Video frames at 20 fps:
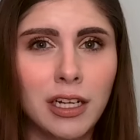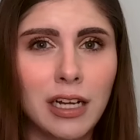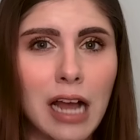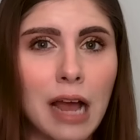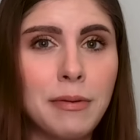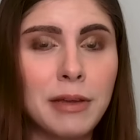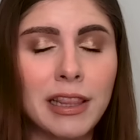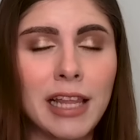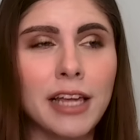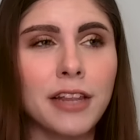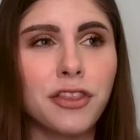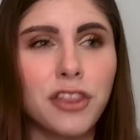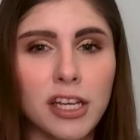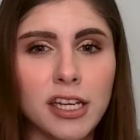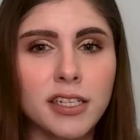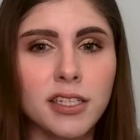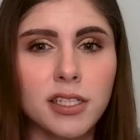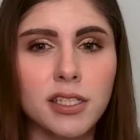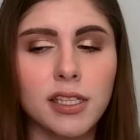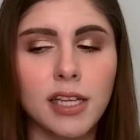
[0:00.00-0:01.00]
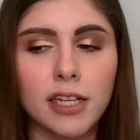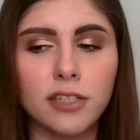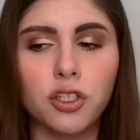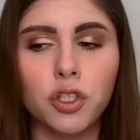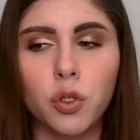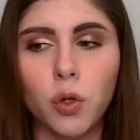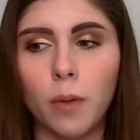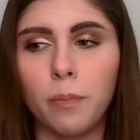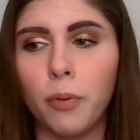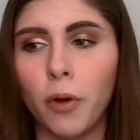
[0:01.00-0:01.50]
I mean, like, this gets
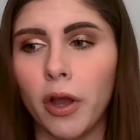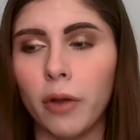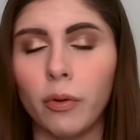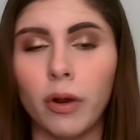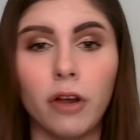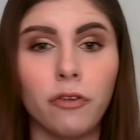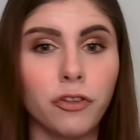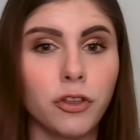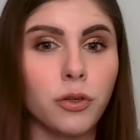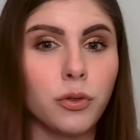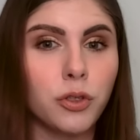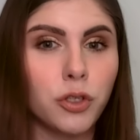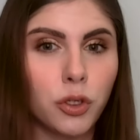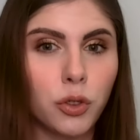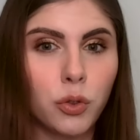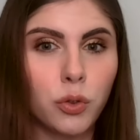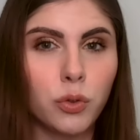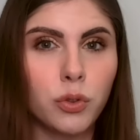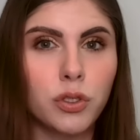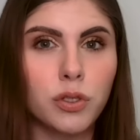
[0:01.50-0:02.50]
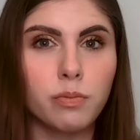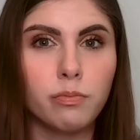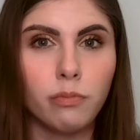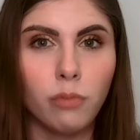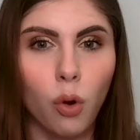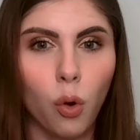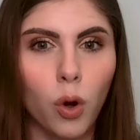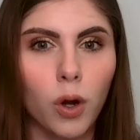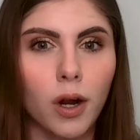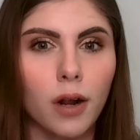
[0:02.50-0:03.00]
to a point where if you use
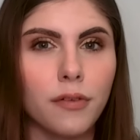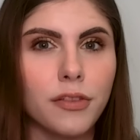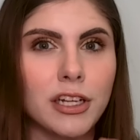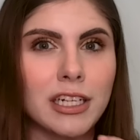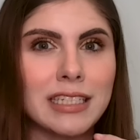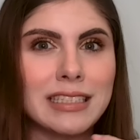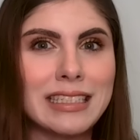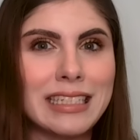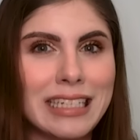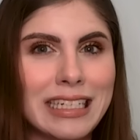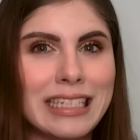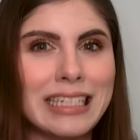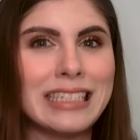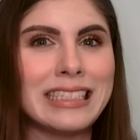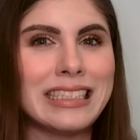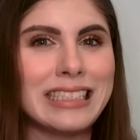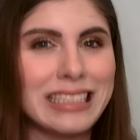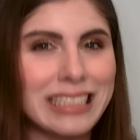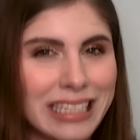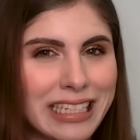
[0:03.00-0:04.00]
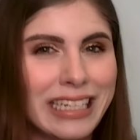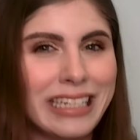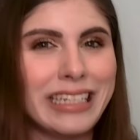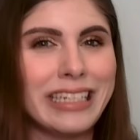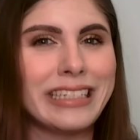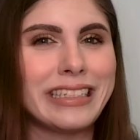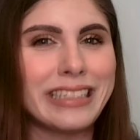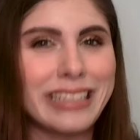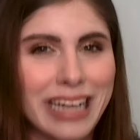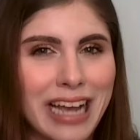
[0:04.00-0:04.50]
more than a teeny,
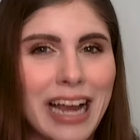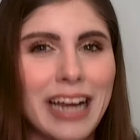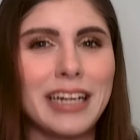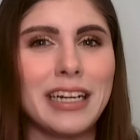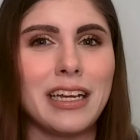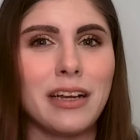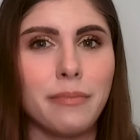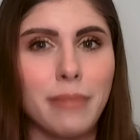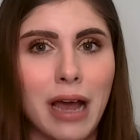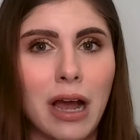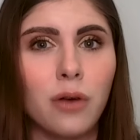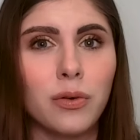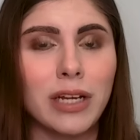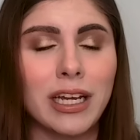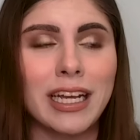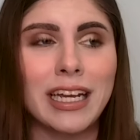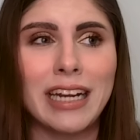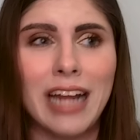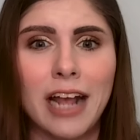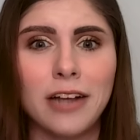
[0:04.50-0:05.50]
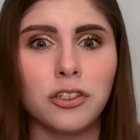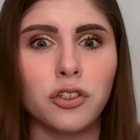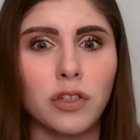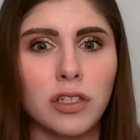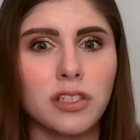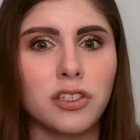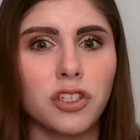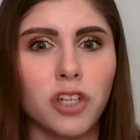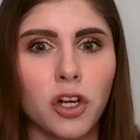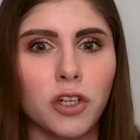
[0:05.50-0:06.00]
teeny, tiny amount, it can
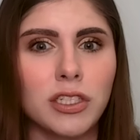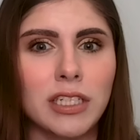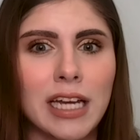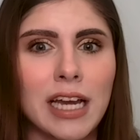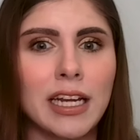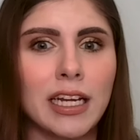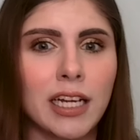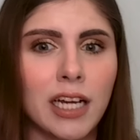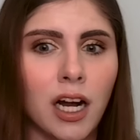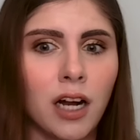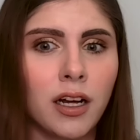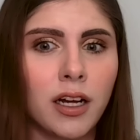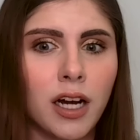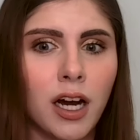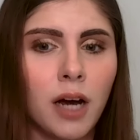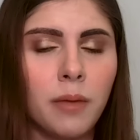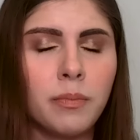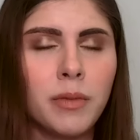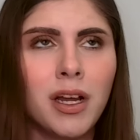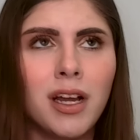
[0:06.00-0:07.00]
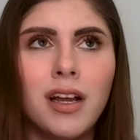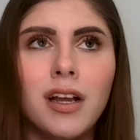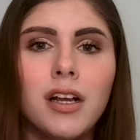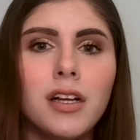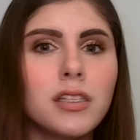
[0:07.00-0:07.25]
actually start to kind of gunk up.